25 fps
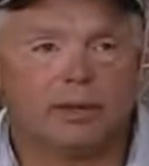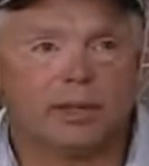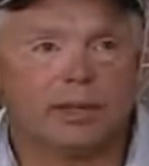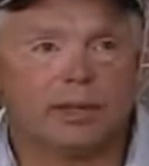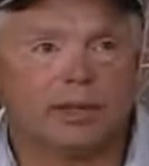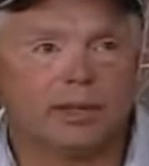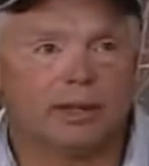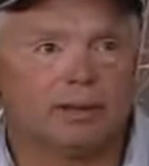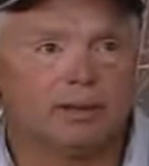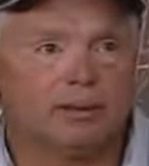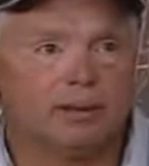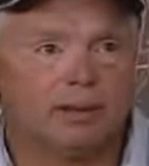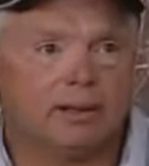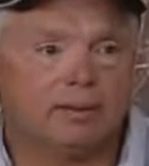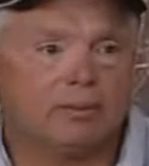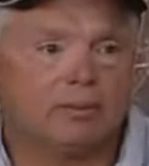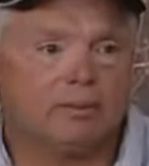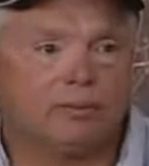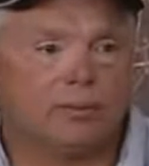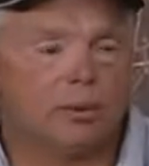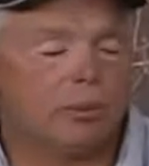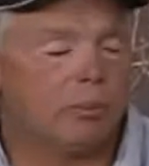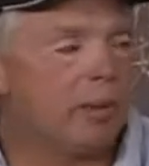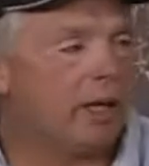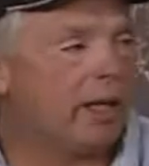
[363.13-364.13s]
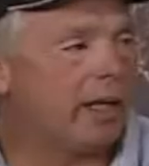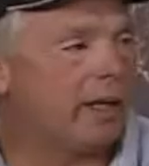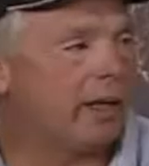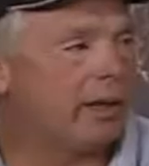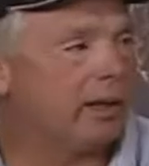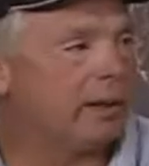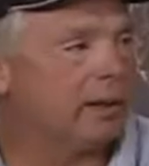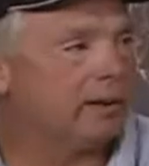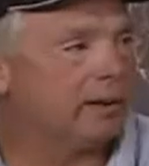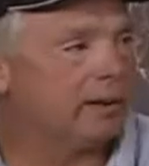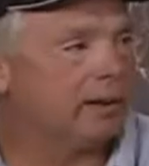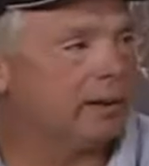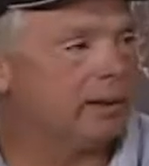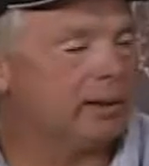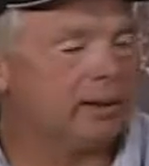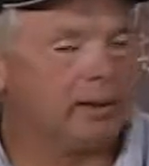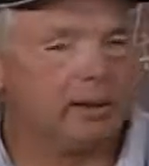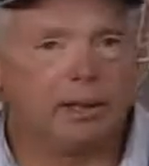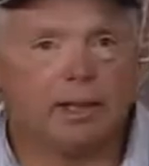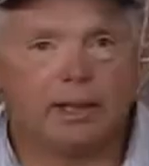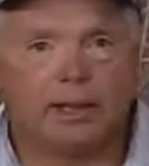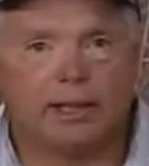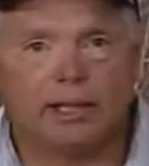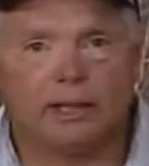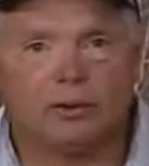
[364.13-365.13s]
for you to repair, a
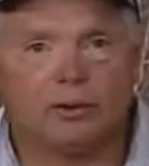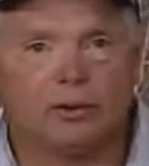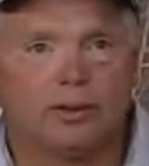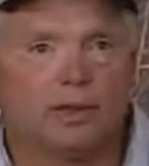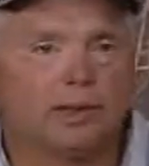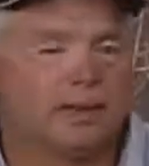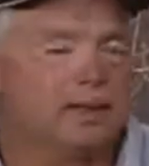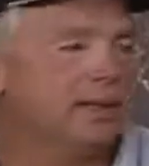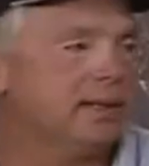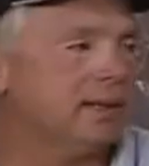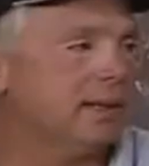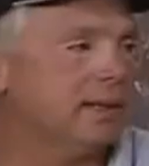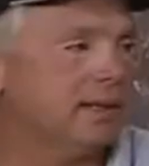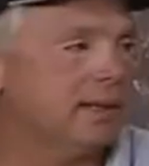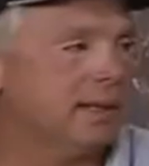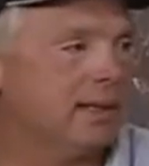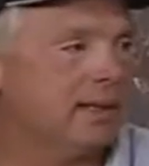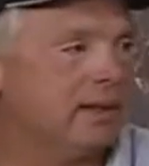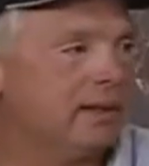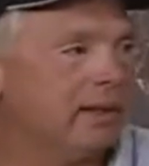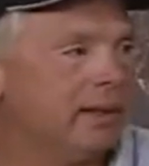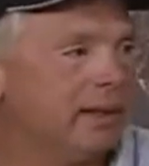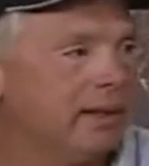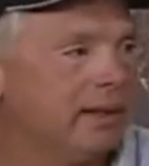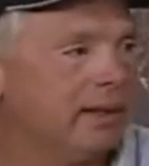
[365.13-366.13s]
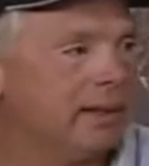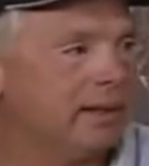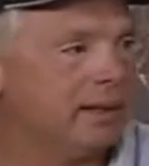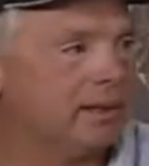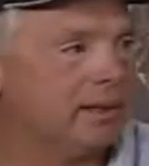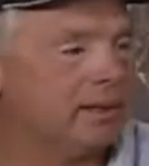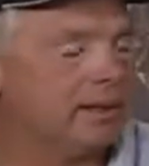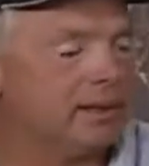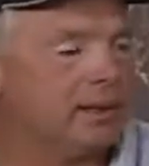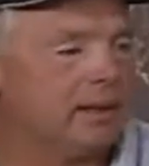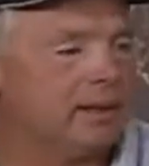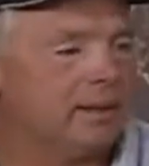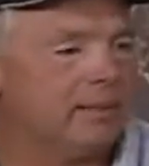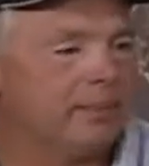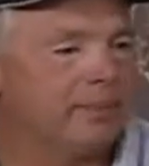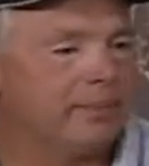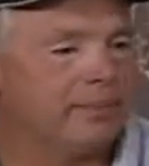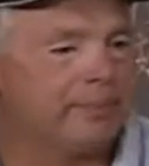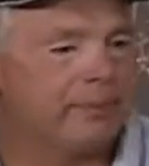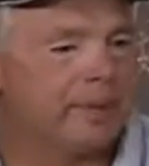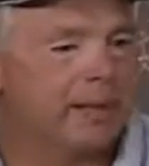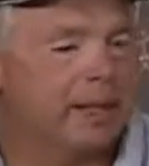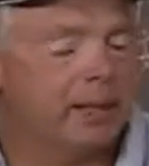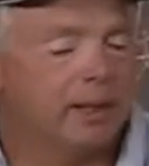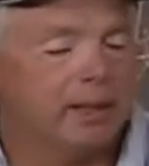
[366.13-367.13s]
little honey-do list, as they call it. So,
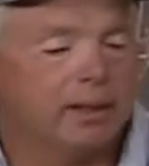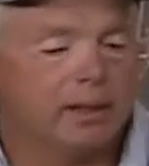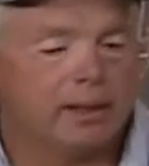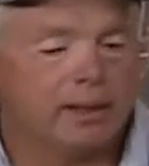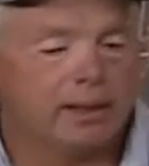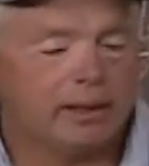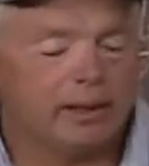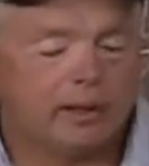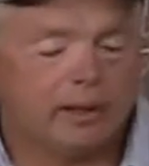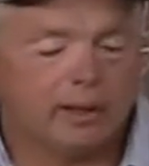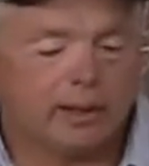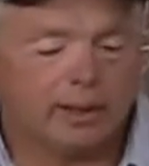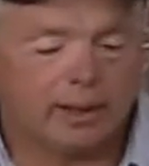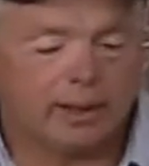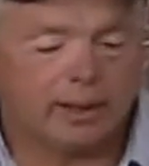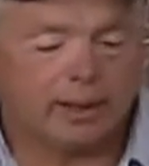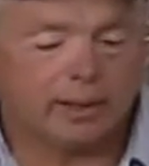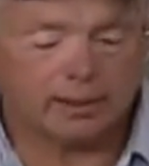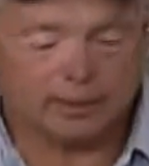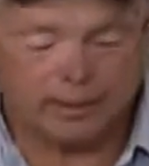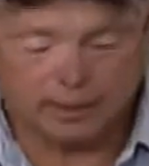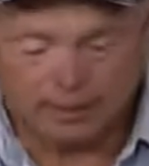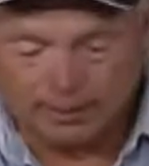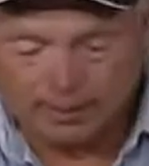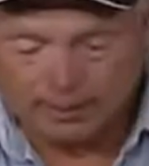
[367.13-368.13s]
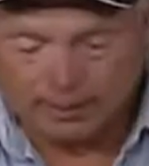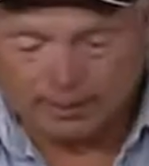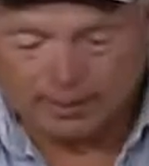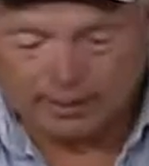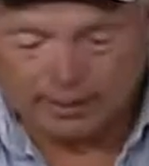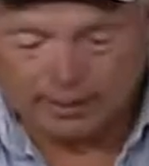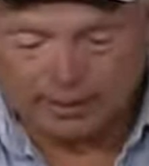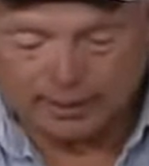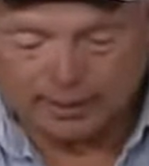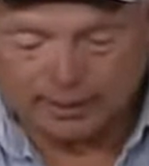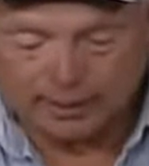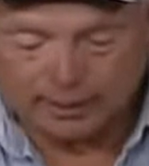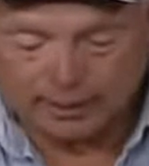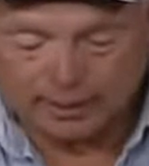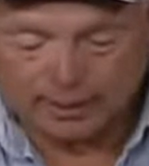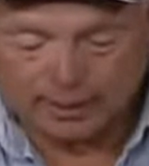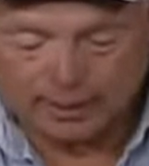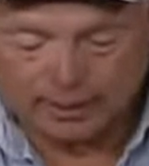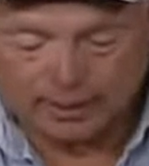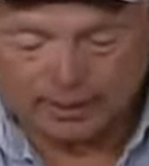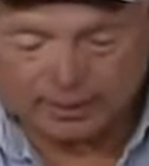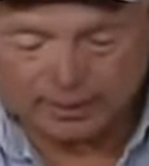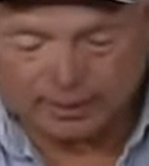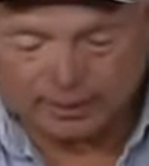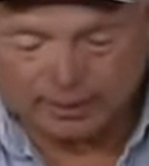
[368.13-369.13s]
you know, and another
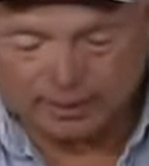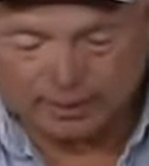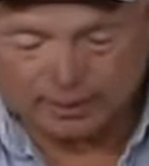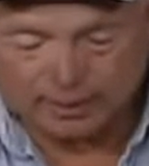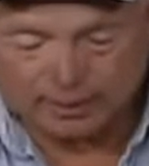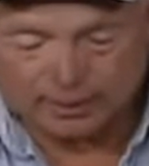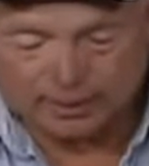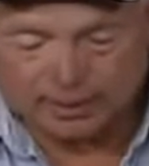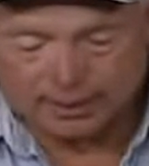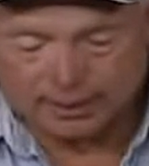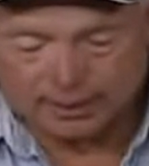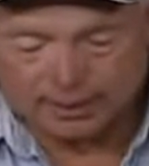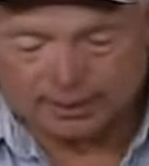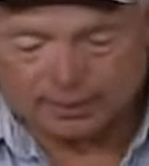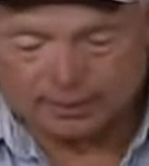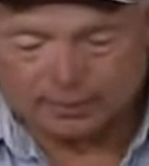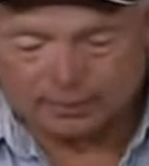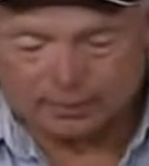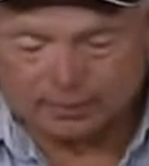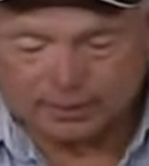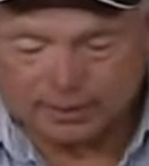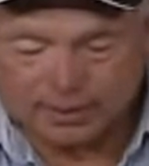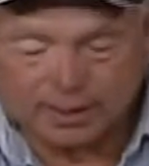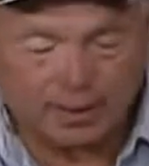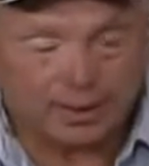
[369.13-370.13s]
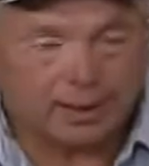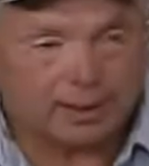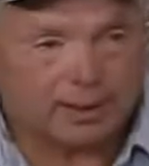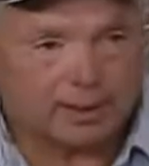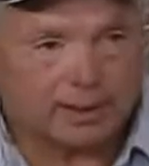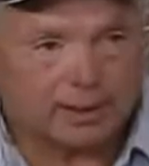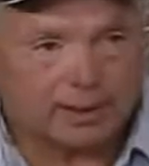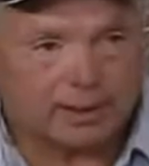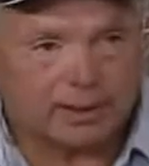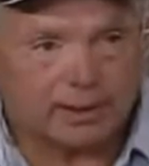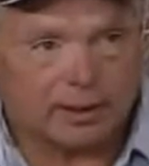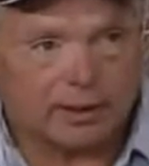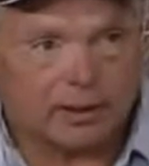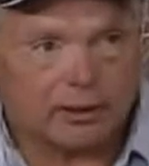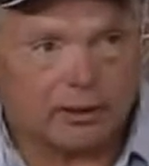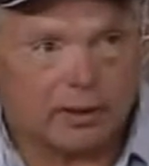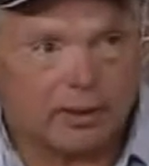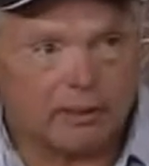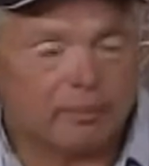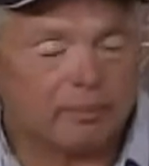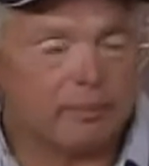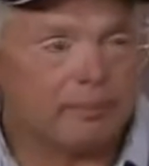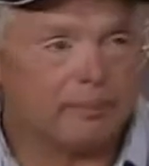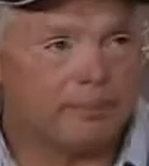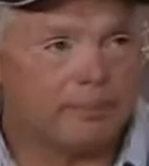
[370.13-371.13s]
thing I just was going to say is, you
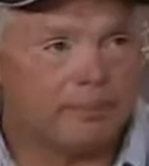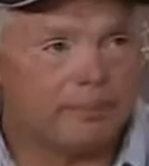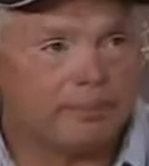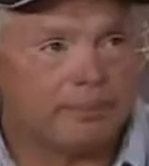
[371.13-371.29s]
know,